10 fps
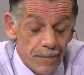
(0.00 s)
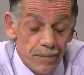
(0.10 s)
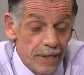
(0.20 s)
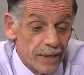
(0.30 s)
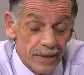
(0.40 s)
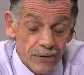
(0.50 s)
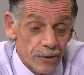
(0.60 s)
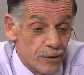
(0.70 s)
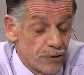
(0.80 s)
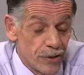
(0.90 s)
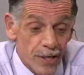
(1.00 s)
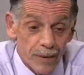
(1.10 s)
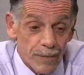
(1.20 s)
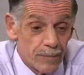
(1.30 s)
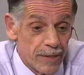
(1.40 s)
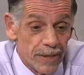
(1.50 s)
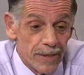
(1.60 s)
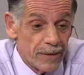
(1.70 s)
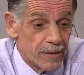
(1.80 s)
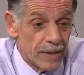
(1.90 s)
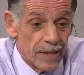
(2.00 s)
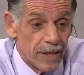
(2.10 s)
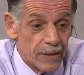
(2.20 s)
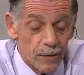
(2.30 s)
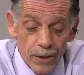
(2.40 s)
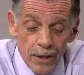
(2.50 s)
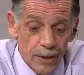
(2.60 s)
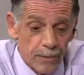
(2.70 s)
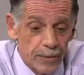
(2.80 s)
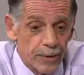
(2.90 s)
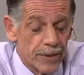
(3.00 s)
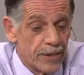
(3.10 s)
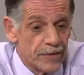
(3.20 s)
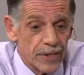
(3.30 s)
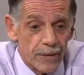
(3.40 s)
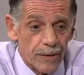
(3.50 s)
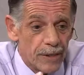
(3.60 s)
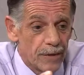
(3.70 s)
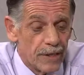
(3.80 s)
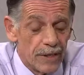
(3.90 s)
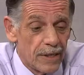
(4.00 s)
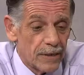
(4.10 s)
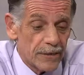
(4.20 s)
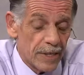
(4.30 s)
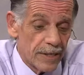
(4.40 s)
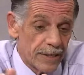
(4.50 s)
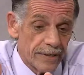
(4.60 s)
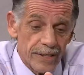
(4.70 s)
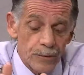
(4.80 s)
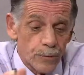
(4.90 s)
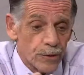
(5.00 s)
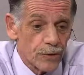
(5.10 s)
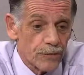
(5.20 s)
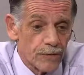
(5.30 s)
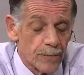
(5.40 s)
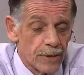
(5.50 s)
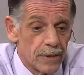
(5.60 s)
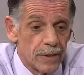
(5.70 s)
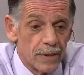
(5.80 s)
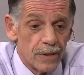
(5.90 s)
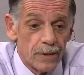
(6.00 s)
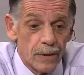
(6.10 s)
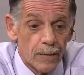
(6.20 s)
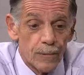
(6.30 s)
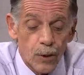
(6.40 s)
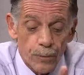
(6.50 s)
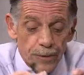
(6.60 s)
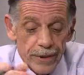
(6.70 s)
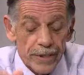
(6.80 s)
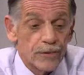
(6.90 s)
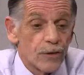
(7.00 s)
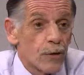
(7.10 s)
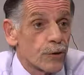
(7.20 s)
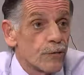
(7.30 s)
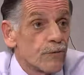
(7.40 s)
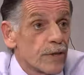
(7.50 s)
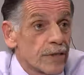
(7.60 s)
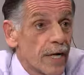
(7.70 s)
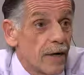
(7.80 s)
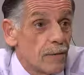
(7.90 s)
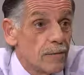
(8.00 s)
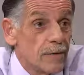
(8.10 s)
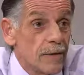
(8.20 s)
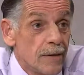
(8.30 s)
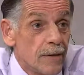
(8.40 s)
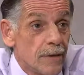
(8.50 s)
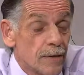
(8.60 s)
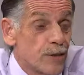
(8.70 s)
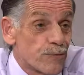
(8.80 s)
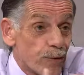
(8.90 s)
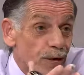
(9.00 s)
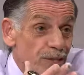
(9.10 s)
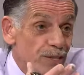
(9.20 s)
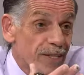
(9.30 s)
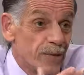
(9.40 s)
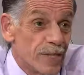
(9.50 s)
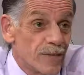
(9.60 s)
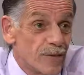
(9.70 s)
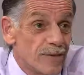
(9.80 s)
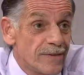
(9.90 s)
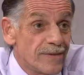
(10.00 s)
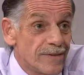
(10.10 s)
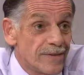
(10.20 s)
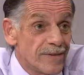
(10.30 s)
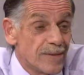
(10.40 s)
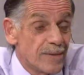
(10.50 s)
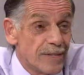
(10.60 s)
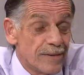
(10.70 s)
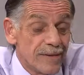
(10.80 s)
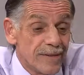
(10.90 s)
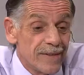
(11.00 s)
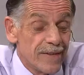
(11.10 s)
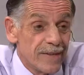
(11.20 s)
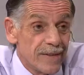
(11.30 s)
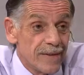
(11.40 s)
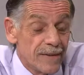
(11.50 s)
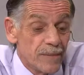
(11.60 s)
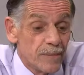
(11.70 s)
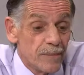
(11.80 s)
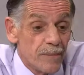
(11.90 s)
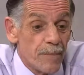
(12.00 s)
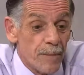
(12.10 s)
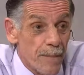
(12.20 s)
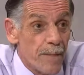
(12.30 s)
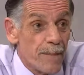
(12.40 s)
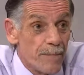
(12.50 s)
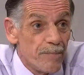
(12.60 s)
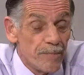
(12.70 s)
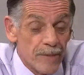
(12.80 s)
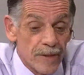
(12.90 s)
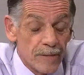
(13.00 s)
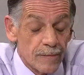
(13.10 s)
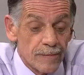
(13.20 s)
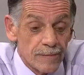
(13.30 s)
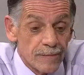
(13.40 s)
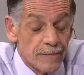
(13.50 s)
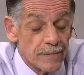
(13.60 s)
Peter does a good job. I mean, I know a lot of people in his area, and I'll tell you, they think the world of him. And, I'm hoping that it's all good for the town, at least for us, anyways. Can't hurt. All three of our delegates being from town.